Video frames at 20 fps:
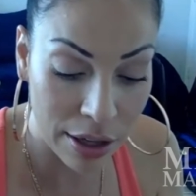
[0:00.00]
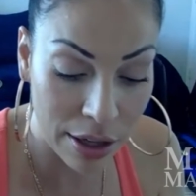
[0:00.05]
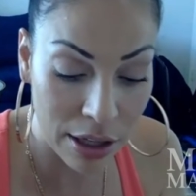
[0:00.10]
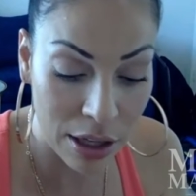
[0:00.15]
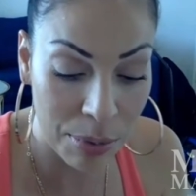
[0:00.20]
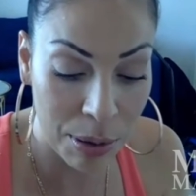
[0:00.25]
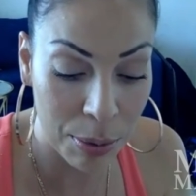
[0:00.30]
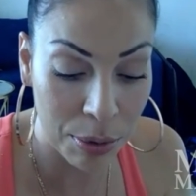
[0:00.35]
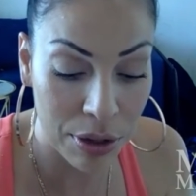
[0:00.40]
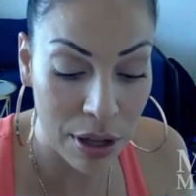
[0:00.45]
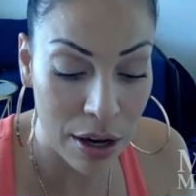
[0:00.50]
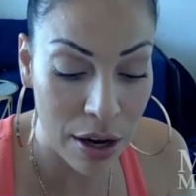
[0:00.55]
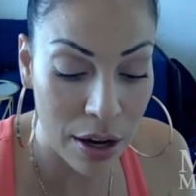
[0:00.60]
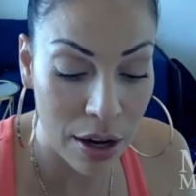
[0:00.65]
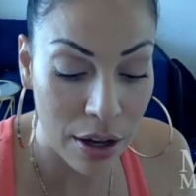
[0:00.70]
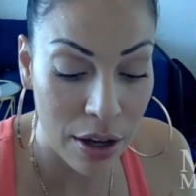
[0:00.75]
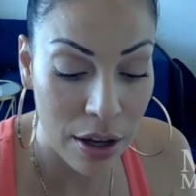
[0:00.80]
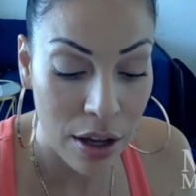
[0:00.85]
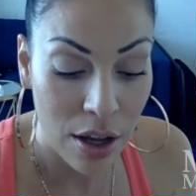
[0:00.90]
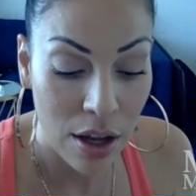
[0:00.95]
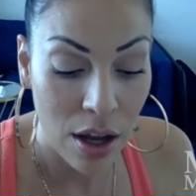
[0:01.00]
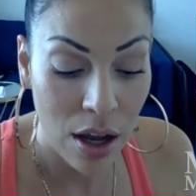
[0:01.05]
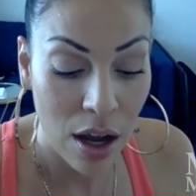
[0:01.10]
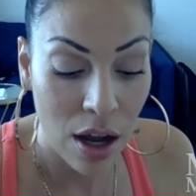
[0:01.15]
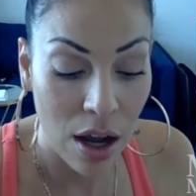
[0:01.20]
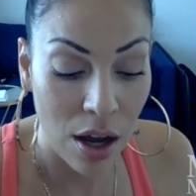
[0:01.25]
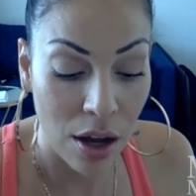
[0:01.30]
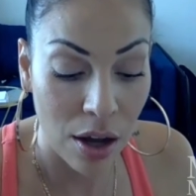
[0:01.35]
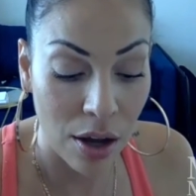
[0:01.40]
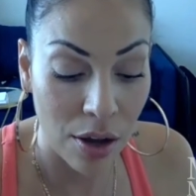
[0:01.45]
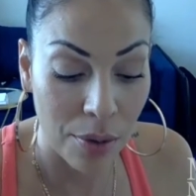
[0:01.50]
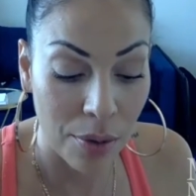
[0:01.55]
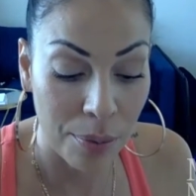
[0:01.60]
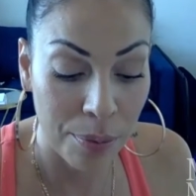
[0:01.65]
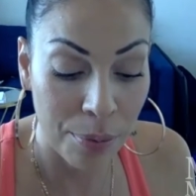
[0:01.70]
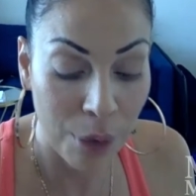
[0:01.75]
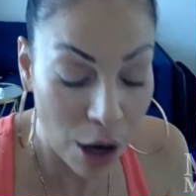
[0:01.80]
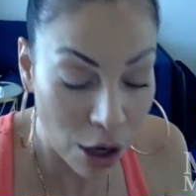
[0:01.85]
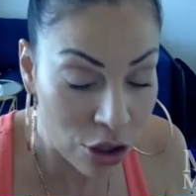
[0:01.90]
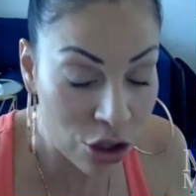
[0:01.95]
I need people that are
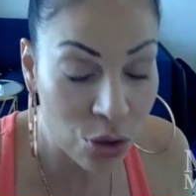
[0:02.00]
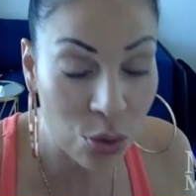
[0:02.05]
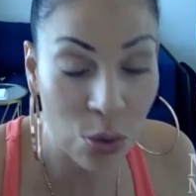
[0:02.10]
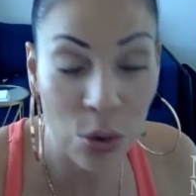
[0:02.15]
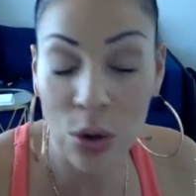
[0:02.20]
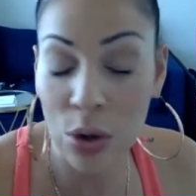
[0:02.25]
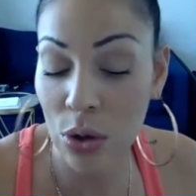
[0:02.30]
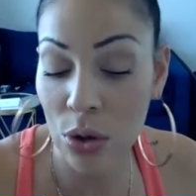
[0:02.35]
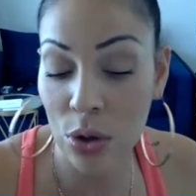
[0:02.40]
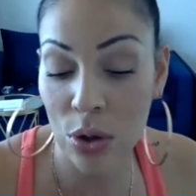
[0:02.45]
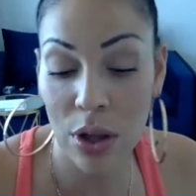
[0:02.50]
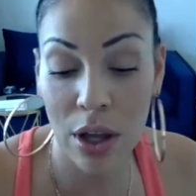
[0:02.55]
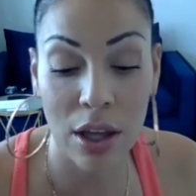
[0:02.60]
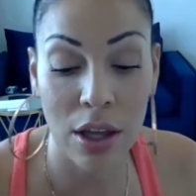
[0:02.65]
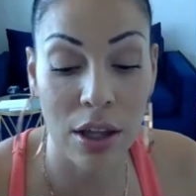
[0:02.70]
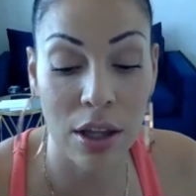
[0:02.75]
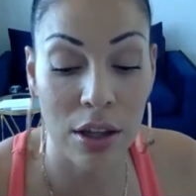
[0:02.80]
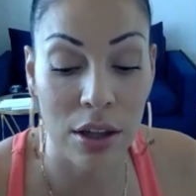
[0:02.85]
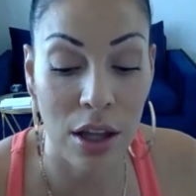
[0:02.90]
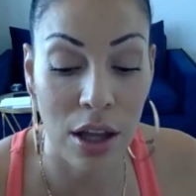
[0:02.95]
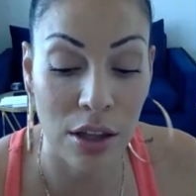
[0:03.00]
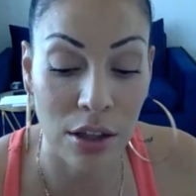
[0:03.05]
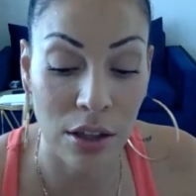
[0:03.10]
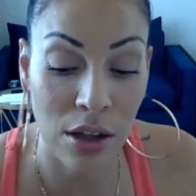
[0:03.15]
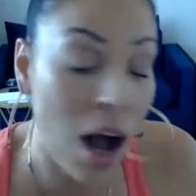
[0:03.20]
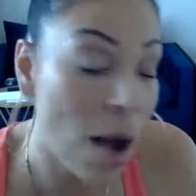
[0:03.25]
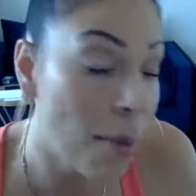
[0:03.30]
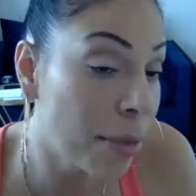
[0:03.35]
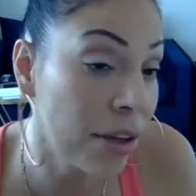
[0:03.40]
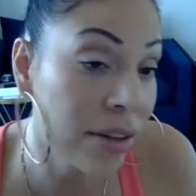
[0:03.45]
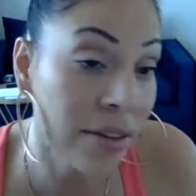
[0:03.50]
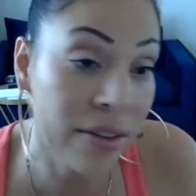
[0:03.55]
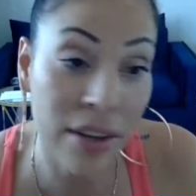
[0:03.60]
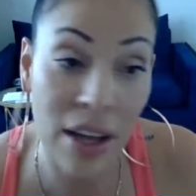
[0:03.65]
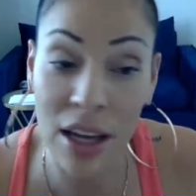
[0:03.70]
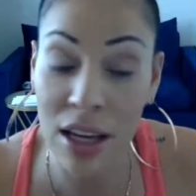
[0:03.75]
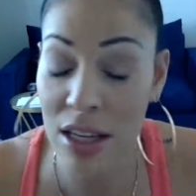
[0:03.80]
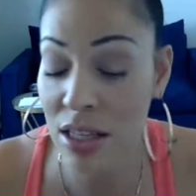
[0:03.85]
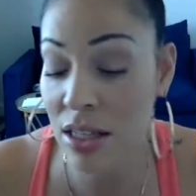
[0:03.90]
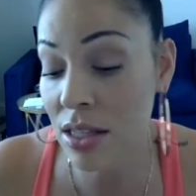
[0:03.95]
punctual and common
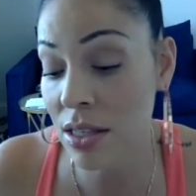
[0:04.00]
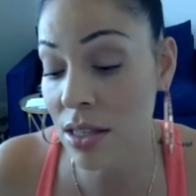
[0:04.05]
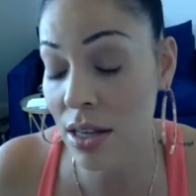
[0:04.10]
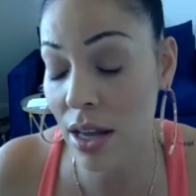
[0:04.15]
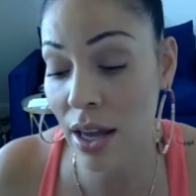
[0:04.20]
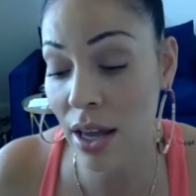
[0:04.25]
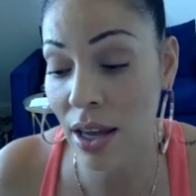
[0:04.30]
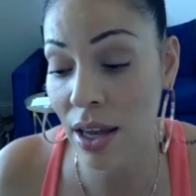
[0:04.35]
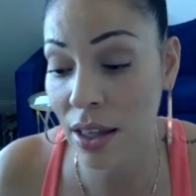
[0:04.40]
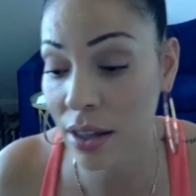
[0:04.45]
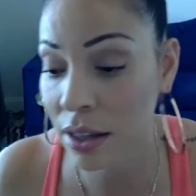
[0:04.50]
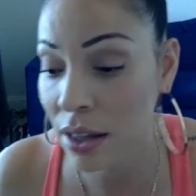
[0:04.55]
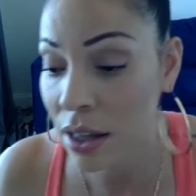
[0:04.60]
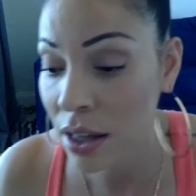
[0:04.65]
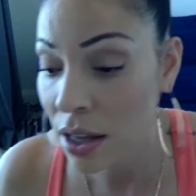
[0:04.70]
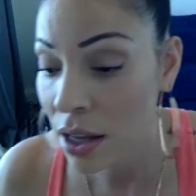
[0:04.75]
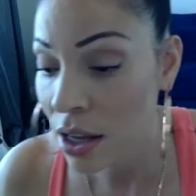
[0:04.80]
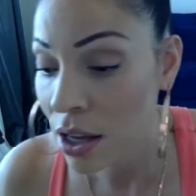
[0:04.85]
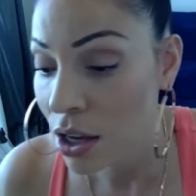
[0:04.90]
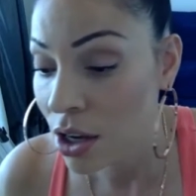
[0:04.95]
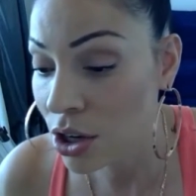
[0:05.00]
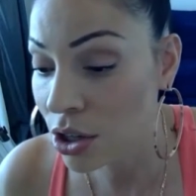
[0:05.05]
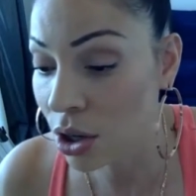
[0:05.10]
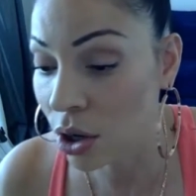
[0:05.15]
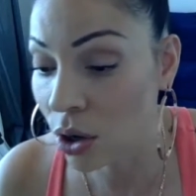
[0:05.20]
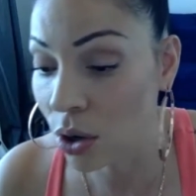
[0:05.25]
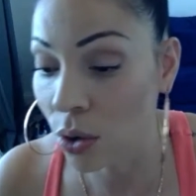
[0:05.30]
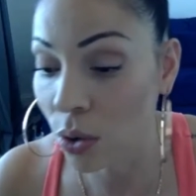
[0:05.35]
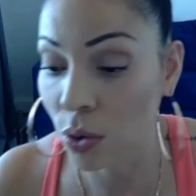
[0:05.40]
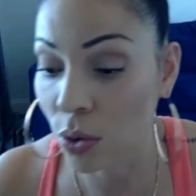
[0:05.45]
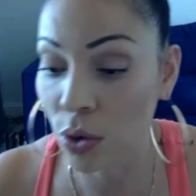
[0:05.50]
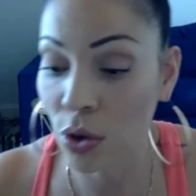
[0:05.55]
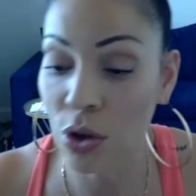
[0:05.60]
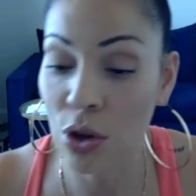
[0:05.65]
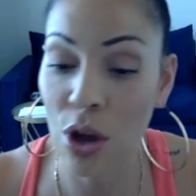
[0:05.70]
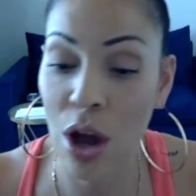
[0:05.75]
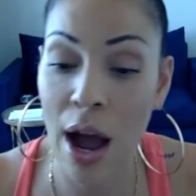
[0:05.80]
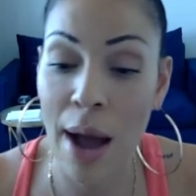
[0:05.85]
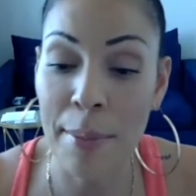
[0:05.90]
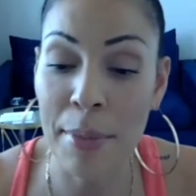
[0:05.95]
sense and,
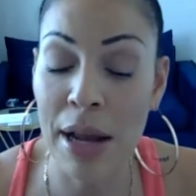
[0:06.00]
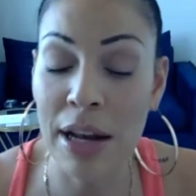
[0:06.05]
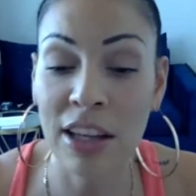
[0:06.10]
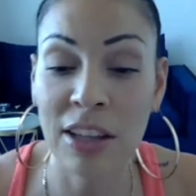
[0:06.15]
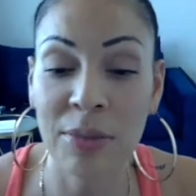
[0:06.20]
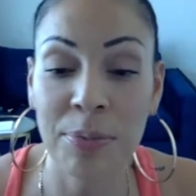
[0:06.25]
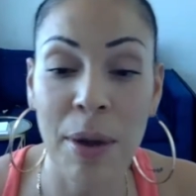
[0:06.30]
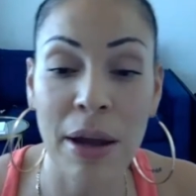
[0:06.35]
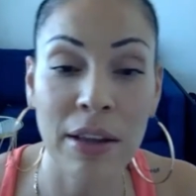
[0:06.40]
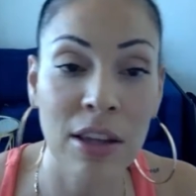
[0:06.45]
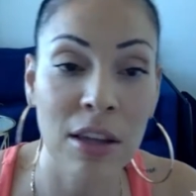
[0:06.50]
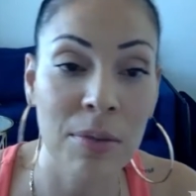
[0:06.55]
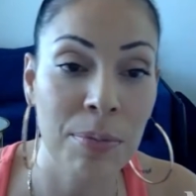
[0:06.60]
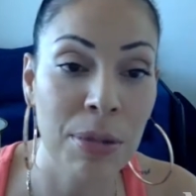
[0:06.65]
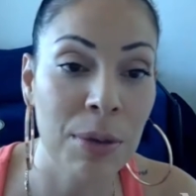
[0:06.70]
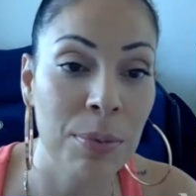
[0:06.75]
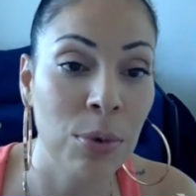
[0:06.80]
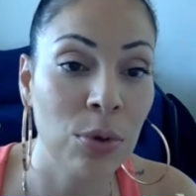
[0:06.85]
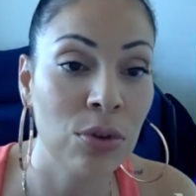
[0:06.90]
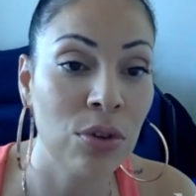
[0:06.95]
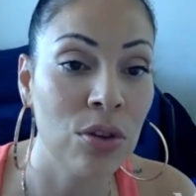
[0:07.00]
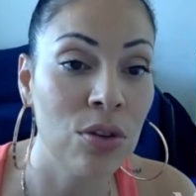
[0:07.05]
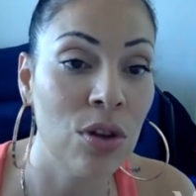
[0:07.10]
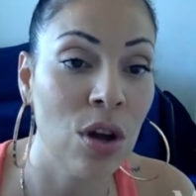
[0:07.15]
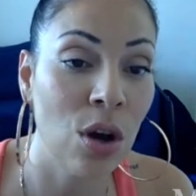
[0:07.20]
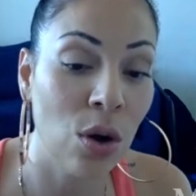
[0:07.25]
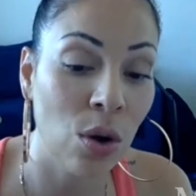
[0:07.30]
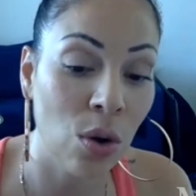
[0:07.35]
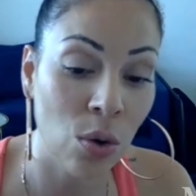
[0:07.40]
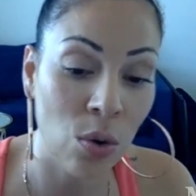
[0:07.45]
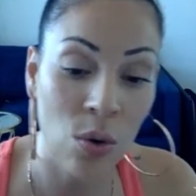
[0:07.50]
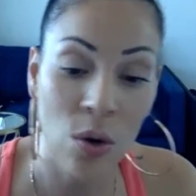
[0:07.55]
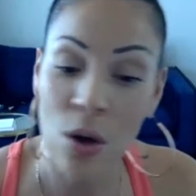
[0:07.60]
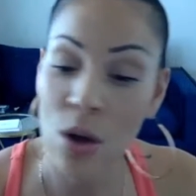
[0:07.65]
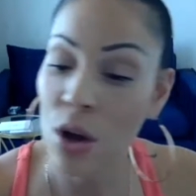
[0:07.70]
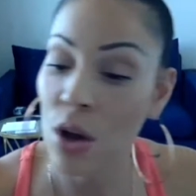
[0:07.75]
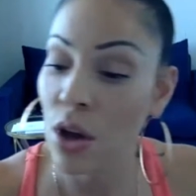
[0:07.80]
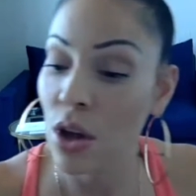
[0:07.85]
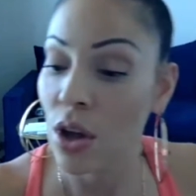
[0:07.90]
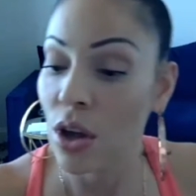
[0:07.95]
I'm not expecting people to know